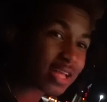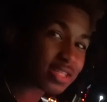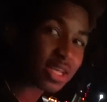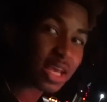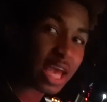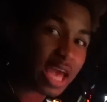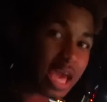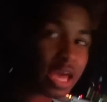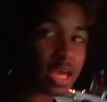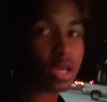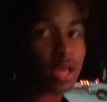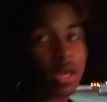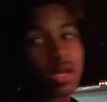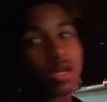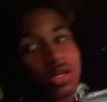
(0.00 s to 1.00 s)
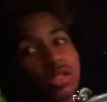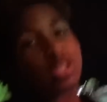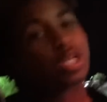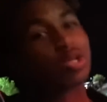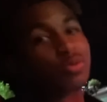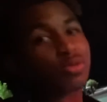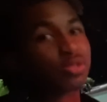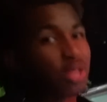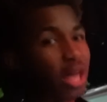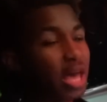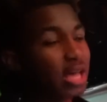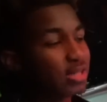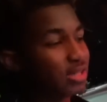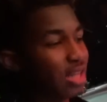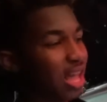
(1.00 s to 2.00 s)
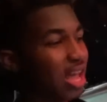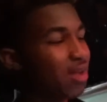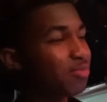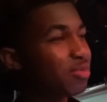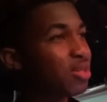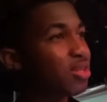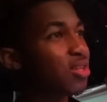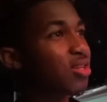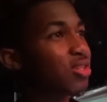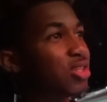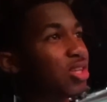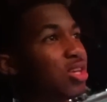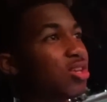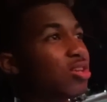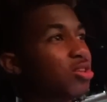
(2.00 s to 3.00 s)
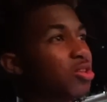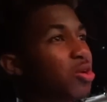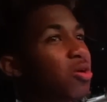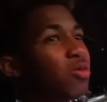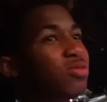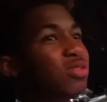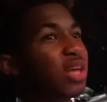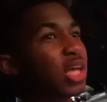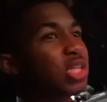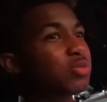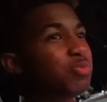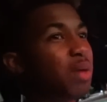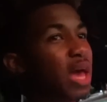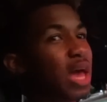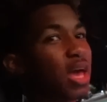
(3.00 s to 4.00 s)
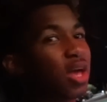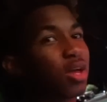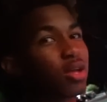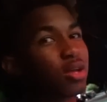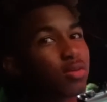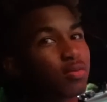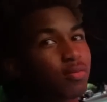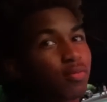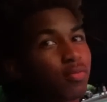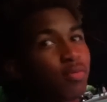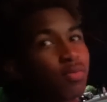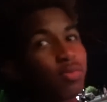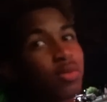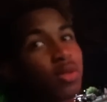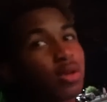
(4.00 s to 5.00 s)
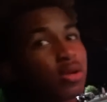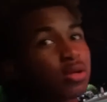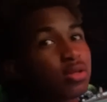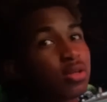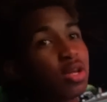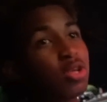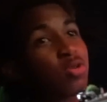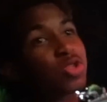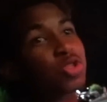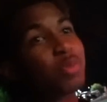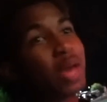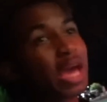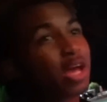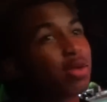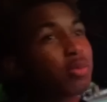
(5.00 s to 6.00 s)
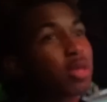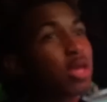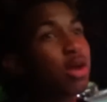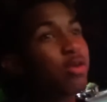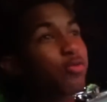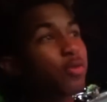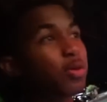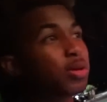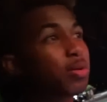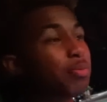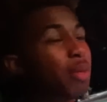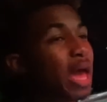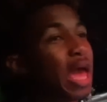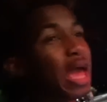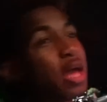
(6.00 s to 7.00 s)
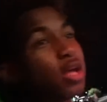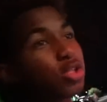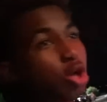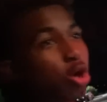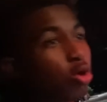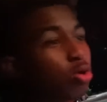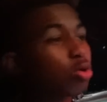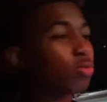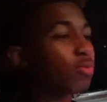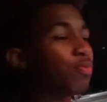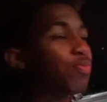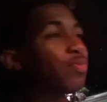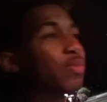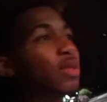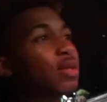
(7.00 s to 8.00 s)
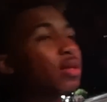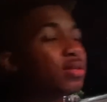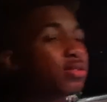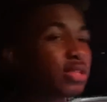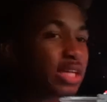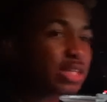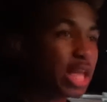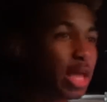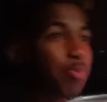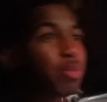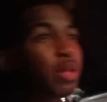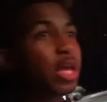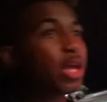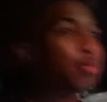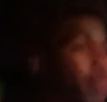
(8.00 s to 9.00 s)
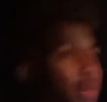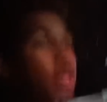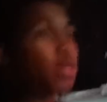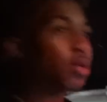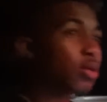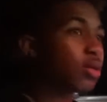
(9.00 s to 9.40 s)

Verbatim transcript: I said, hey. She was like, damn, DDG, you don't text back. Then you smacking me from the back. Told her, take that plan B.